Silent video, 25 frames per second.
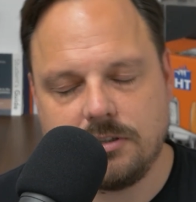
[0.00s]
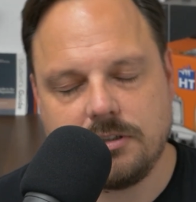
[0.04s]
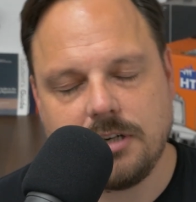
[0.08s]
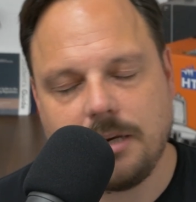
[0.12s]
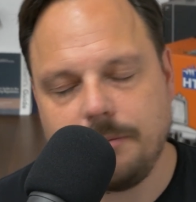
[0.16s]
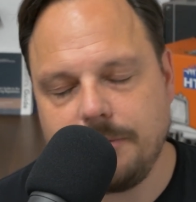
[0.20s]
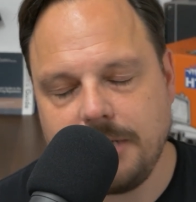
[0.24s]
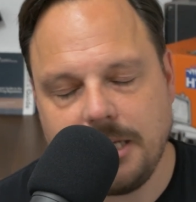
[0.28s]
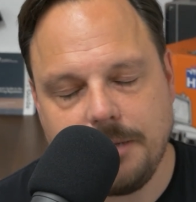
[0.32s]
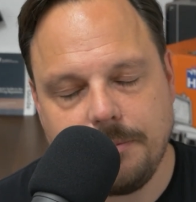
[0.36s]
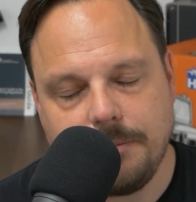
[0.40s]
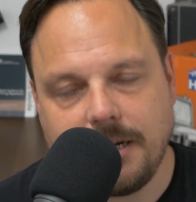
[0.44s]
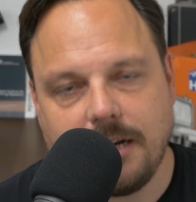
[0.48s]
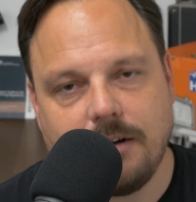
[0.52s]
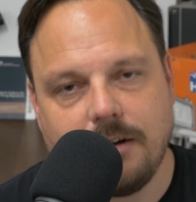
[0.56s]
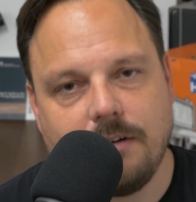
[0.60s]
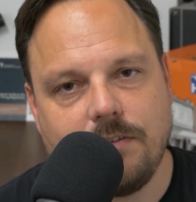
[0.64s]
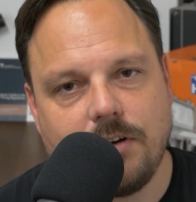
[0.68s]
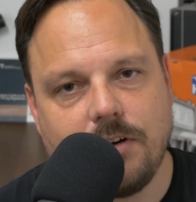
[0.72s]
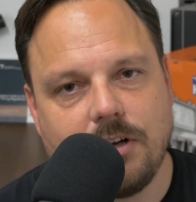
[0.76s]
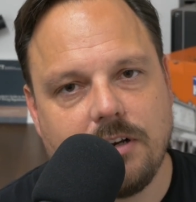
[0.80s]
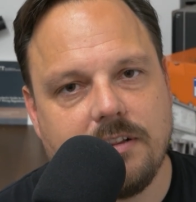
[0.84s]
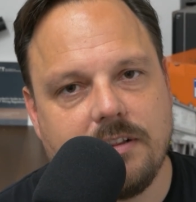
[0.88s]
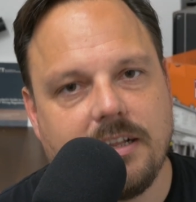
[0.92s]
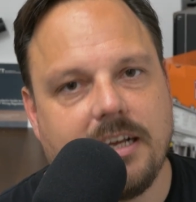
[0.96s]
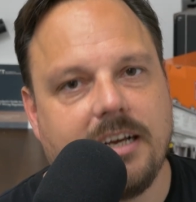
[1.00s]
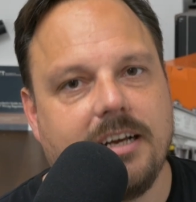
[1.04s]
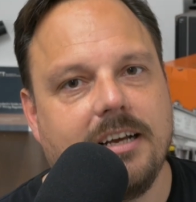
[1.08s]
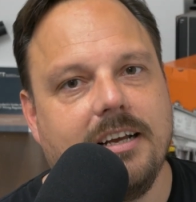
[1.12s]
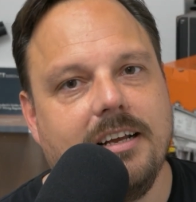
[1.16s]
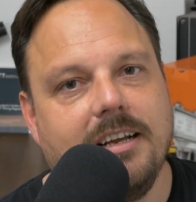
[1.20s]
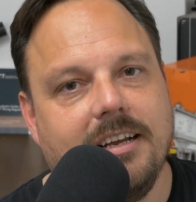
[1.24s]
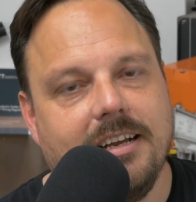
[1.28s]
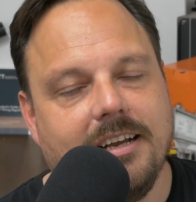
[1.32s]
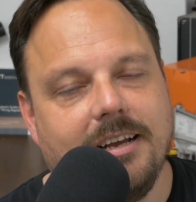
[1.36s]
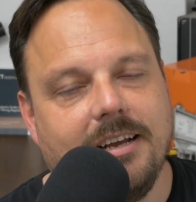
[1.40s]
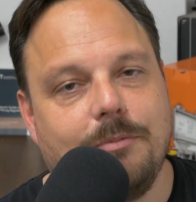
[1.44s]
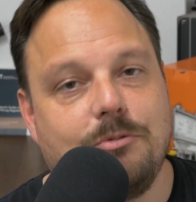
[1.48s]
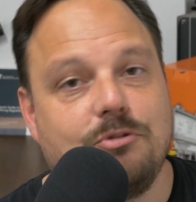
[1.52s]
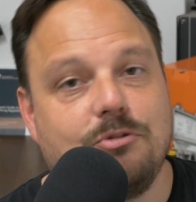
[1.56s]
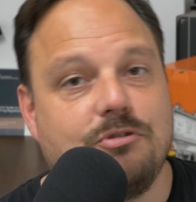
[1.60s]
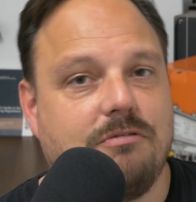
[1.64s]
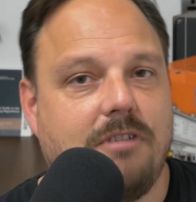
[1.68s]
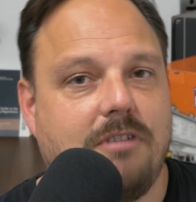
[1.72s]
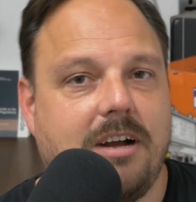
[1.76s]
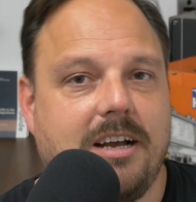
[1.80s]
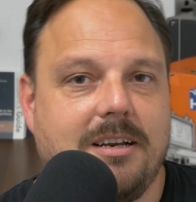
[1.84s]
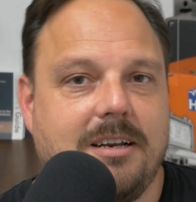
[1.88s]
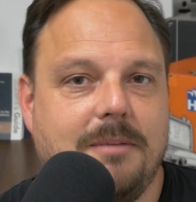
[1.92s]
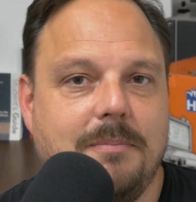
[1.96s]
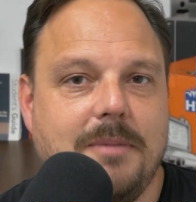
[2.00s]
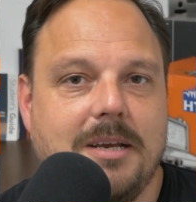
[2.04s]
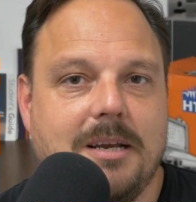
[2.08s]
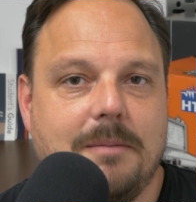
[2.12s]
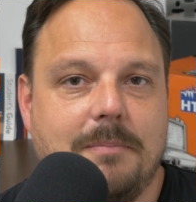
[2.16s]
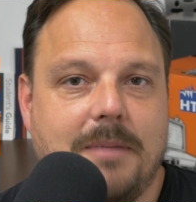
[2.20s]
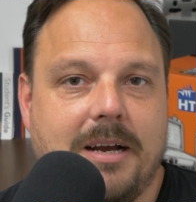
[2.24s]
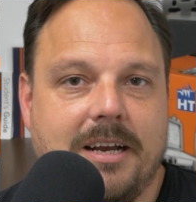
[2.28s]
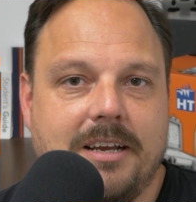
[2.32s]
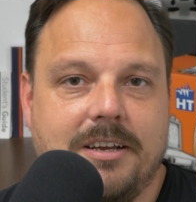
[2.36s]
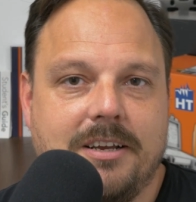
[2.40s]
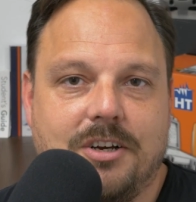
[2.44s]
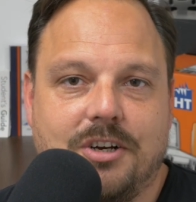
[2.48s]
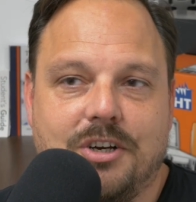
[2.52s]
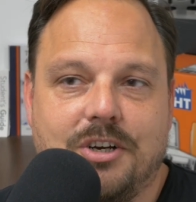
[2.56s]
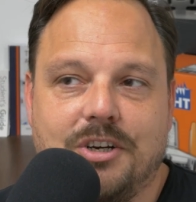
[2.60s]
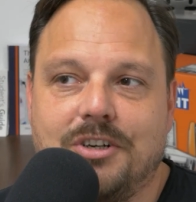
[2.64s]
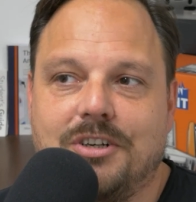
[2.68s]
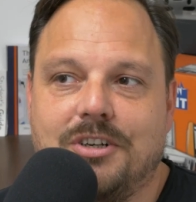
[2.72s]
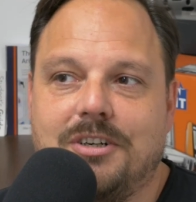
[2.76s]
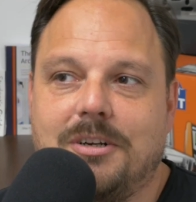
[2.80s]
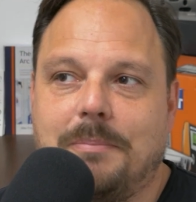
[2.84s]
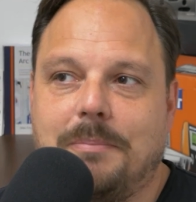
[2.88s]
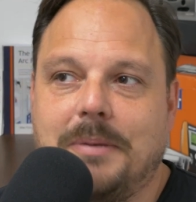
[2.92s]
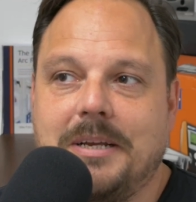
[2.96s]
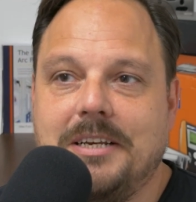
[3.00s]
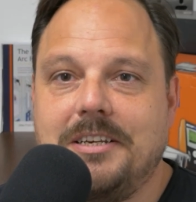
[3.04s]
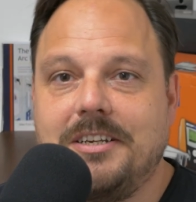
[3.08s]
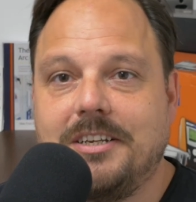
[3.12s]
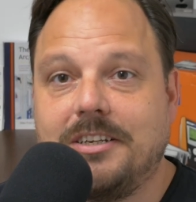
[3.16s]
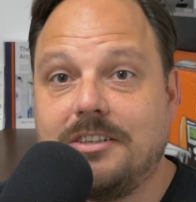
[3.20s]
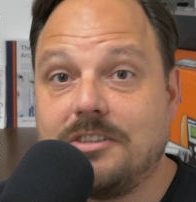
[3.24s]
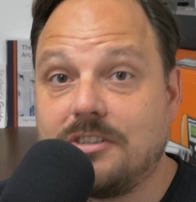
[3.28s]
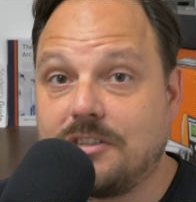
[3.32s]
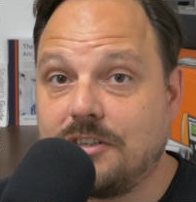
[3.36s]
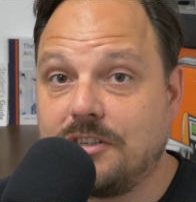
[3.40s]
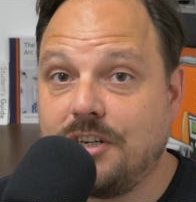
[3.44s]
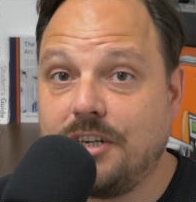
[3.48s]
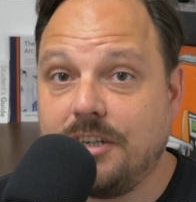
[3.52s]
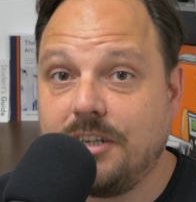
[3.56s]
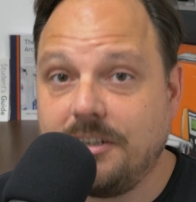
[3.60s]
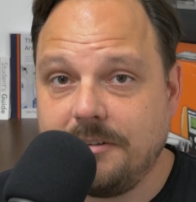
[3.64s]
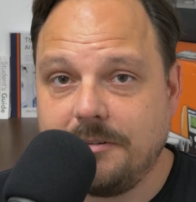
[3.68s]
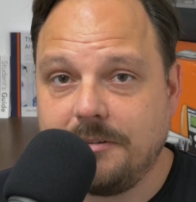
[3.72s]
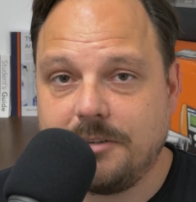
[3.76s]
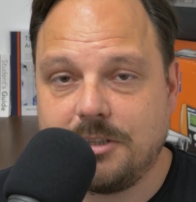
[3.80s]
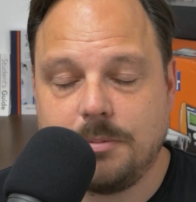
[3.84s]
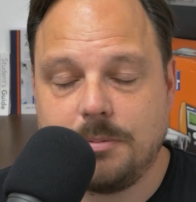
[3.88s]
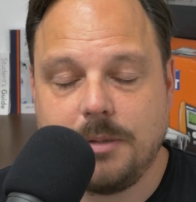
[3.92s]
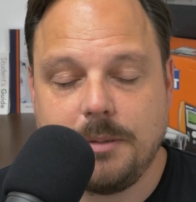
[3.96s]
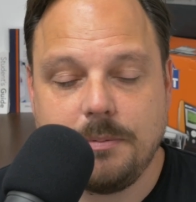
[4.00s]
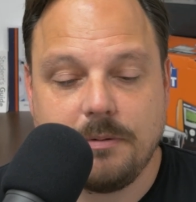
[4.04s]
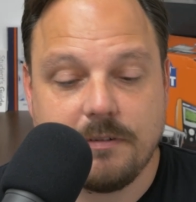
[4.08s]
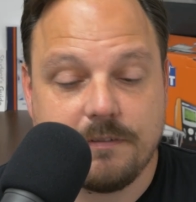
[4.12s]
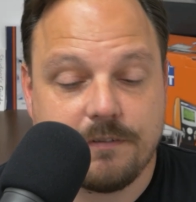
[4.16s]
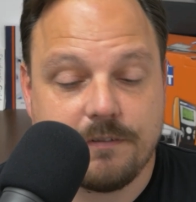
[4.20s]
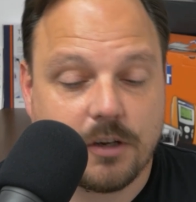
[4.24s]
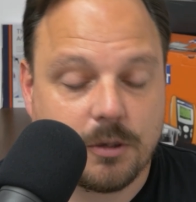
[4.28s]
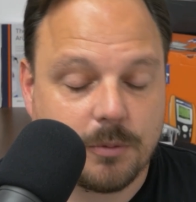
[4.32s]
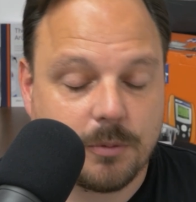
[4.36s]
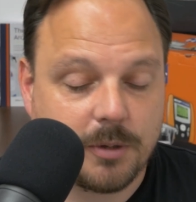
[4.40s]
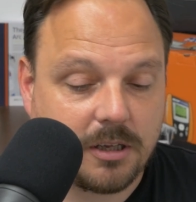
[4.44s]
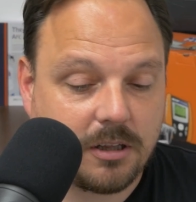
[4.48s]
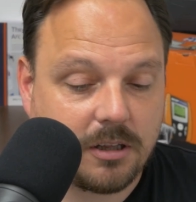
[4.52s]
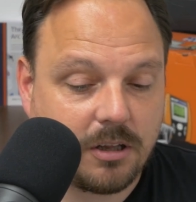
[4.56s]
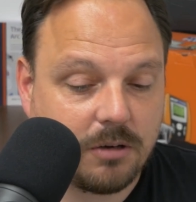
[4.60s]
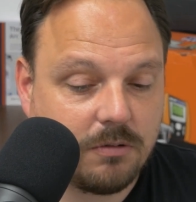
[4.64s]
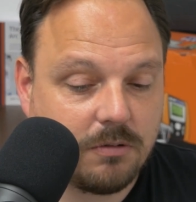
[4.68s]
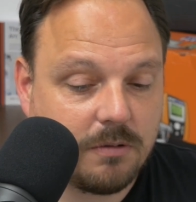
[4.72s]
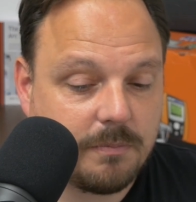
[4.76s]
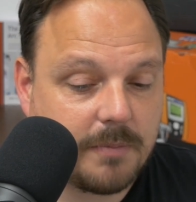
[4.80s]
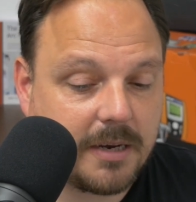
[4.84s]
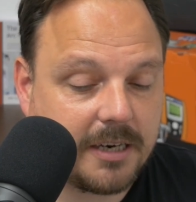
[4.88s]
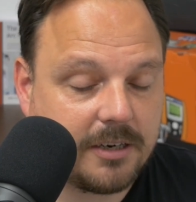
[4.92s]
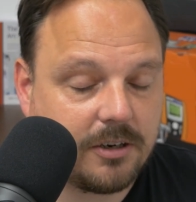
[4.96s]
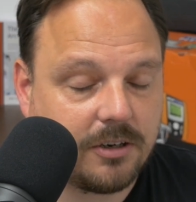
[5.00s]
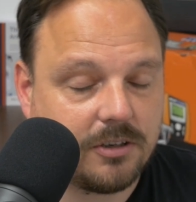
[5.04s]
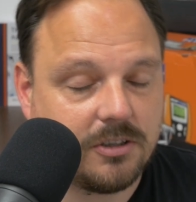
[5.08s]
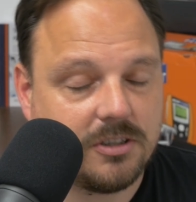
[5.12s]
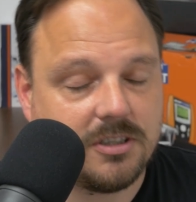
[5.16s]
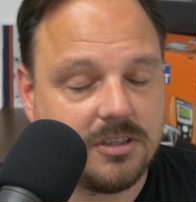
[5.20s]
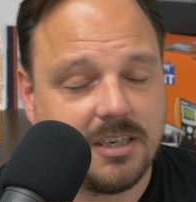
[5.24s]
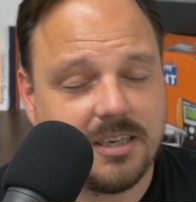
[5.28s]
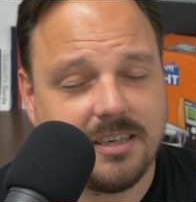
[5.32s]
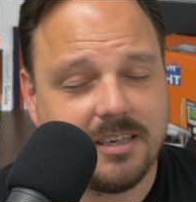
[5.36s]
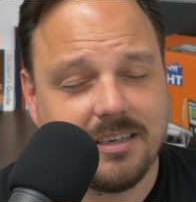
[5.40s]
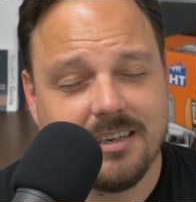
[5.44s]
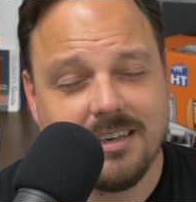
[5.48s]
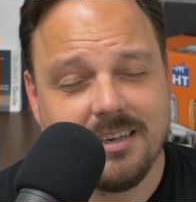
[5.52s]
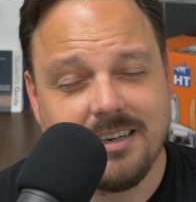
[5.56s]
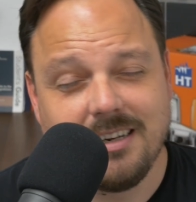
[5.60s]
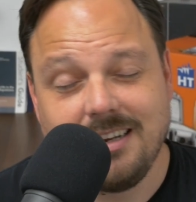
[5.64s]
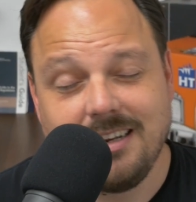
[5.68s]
So I'm keeping out of all of that, trying to make my own opinions known to people following along with my content.